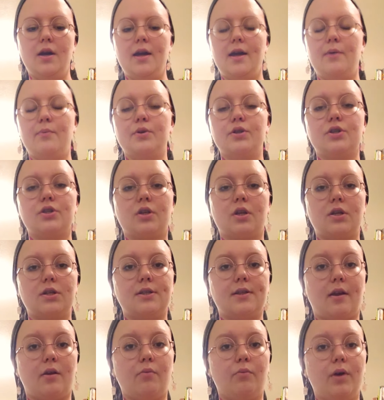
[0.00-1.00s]
And we're just going to
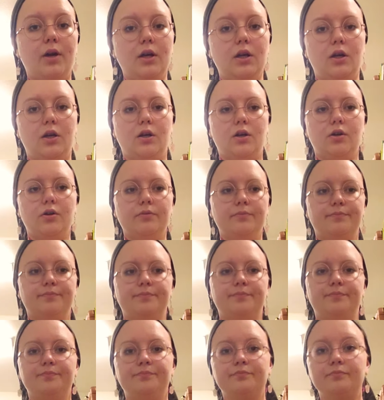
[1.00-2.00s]
set it right here.
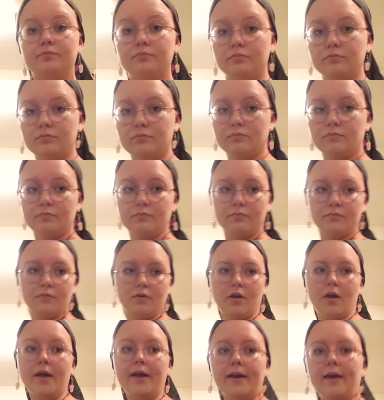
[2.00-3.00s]

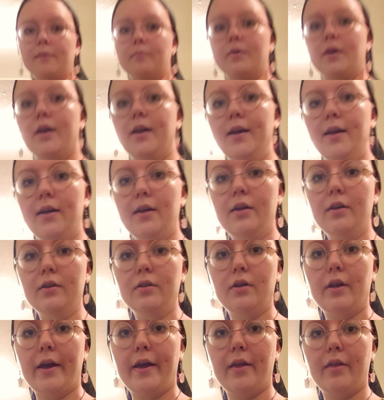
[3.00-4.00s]
And I'm going to eat
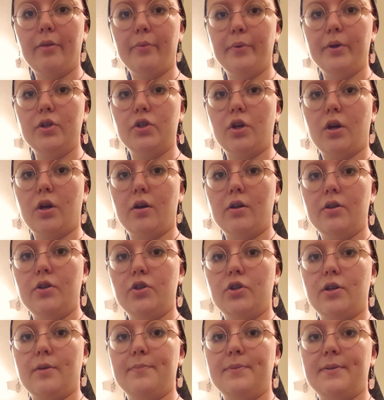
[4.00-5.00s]
like 3 chocolate
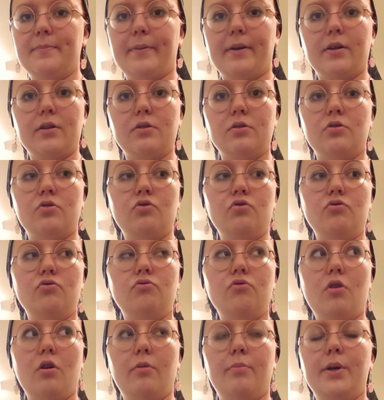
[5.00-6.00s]
chips because
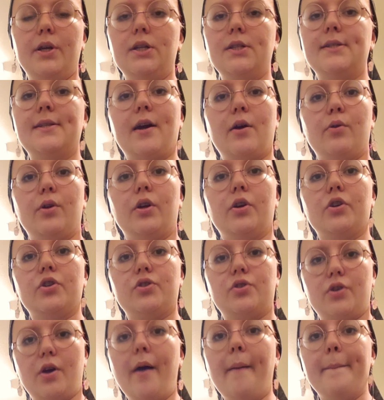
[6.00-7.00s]
nobody's down here to
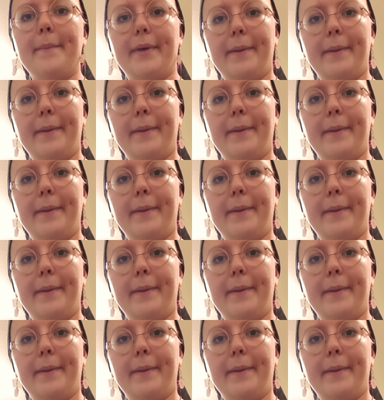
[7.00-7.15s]
stop me.